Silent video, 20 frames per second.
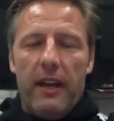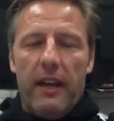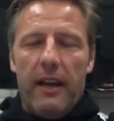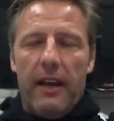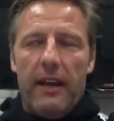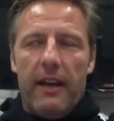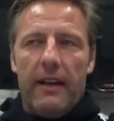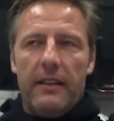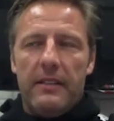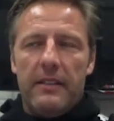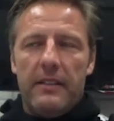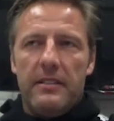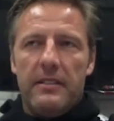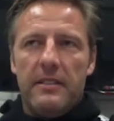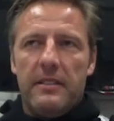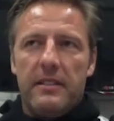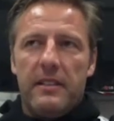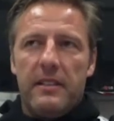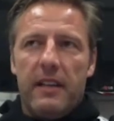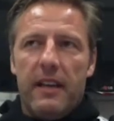And
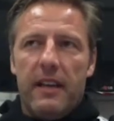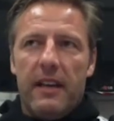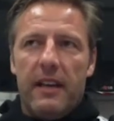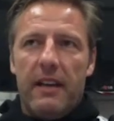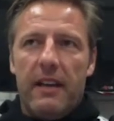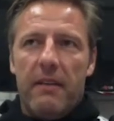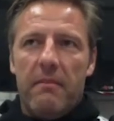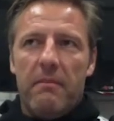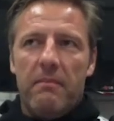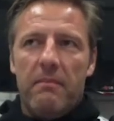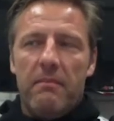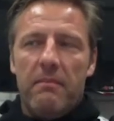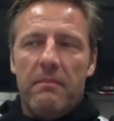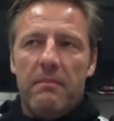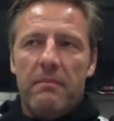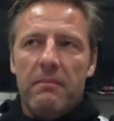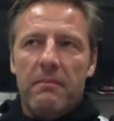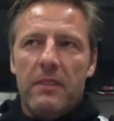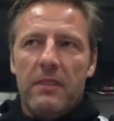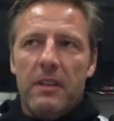
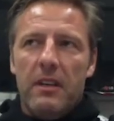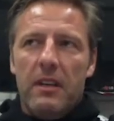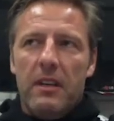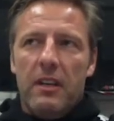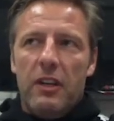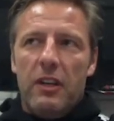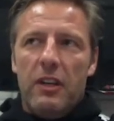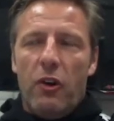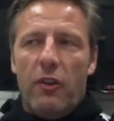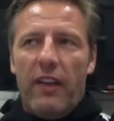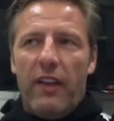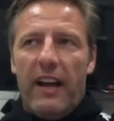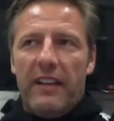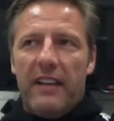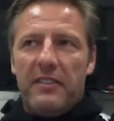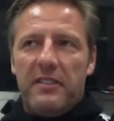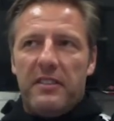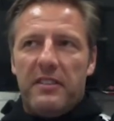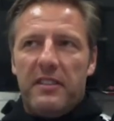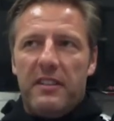you know,
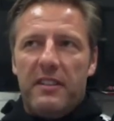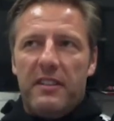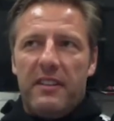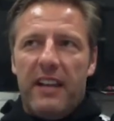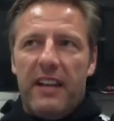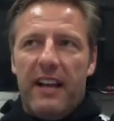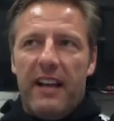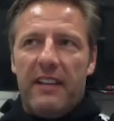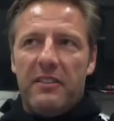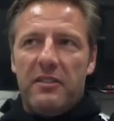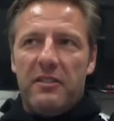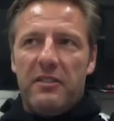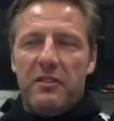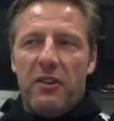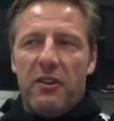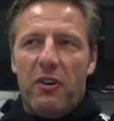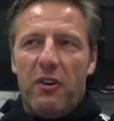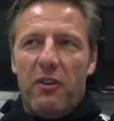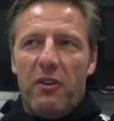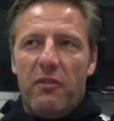that's
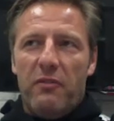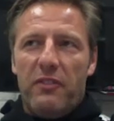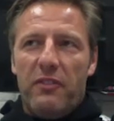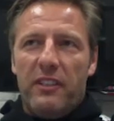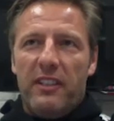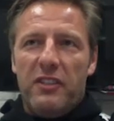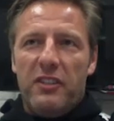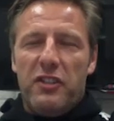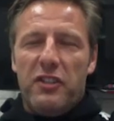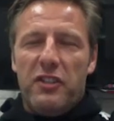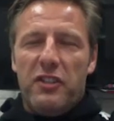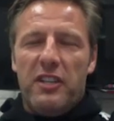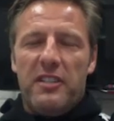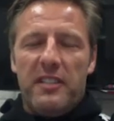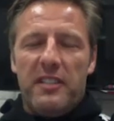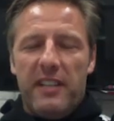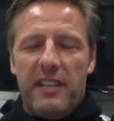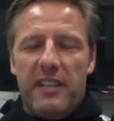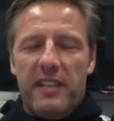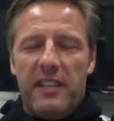sort of the
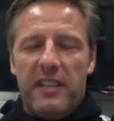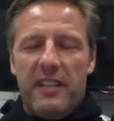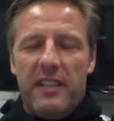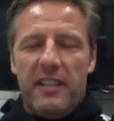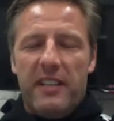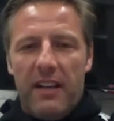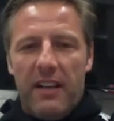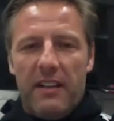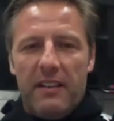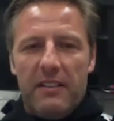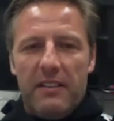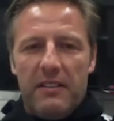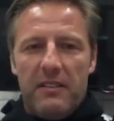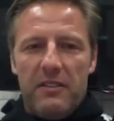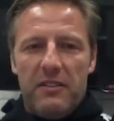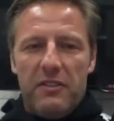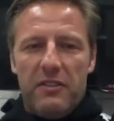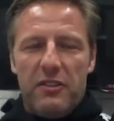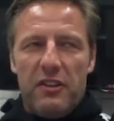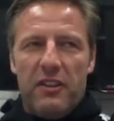logistics of that
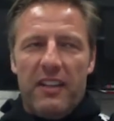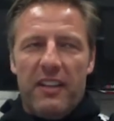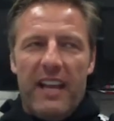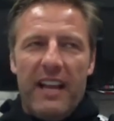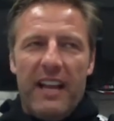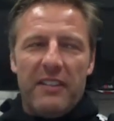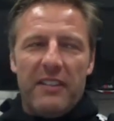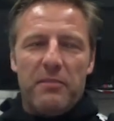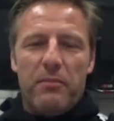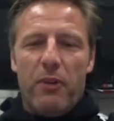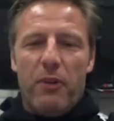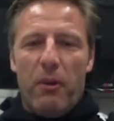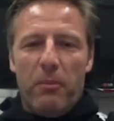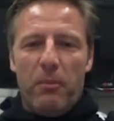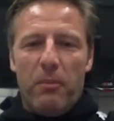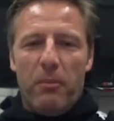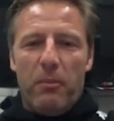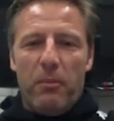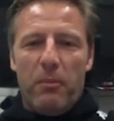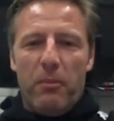certainly adds
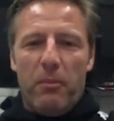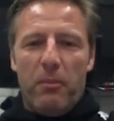problems.